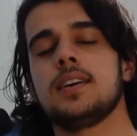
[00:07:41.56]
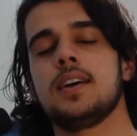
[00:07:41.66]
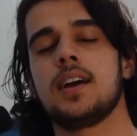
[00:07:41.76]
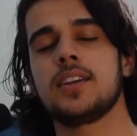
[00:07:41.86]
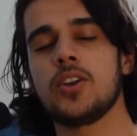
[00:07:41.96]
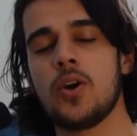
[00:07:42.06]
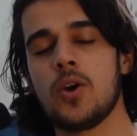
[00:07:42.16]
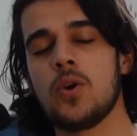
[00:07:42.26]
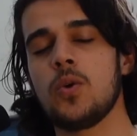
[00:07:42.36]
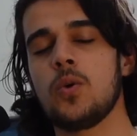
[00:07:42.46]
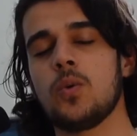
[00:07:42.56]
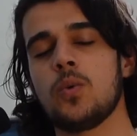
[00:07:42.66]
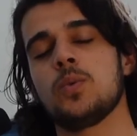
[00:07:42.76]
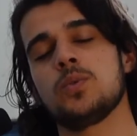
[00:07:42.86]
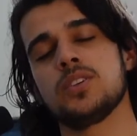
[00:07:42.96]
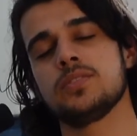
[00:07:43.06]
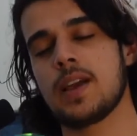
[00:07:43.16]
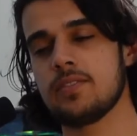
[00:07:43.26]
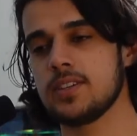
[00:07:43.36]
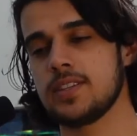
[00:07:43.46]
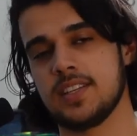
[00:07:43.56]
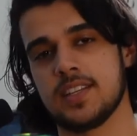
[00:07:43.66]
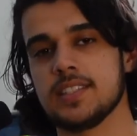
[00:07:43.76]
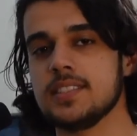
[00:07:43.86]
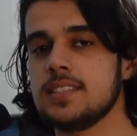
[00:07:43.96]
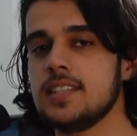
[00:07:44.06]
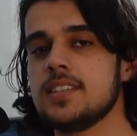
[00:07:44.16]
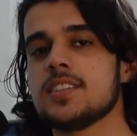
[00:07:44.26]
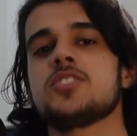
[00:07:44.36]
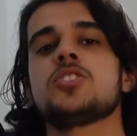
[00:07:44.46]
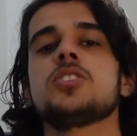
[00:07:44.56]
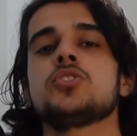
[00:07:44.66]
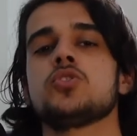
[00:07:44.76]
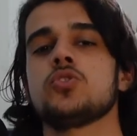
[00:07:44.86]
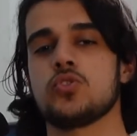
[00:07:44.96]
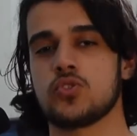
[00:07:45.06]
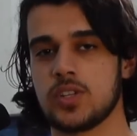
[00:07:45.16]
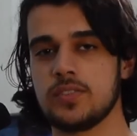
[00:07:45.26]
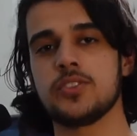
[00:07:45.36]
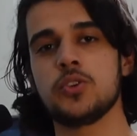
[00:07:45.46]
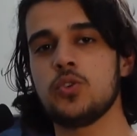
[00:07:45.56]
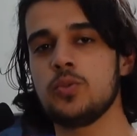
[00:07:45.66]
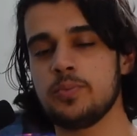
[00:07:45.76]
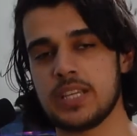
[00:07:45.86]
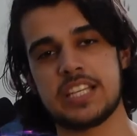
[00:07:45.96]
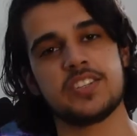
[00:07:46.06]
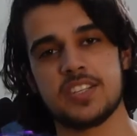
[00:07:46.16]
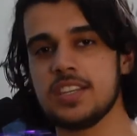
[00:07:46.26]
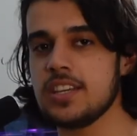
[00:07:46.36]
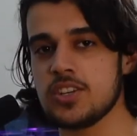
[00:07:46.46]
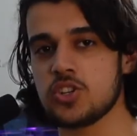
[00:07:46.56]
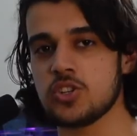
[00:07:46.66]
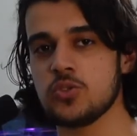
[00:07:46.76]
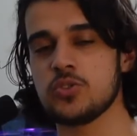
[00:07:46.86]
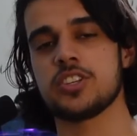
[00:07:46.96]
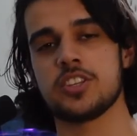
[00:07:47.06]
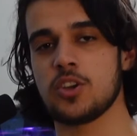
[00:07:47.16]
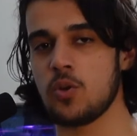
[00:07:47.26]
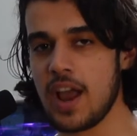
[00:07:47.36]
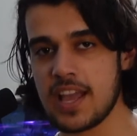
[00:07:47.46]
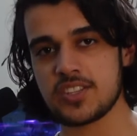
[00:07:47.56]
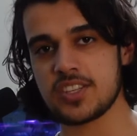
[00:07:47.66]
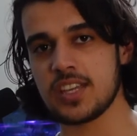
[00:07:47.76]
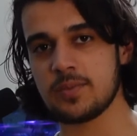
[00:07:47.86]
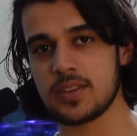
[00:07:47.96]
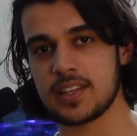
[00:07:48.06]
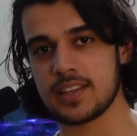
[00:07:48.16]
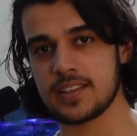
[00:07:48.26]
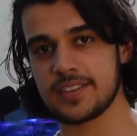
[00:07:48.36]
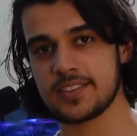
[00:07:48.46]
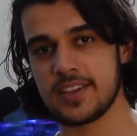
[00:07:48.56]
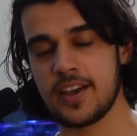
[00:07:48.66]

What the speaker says: I know with everything, these are just trivial PC issues in the grand scheme of things.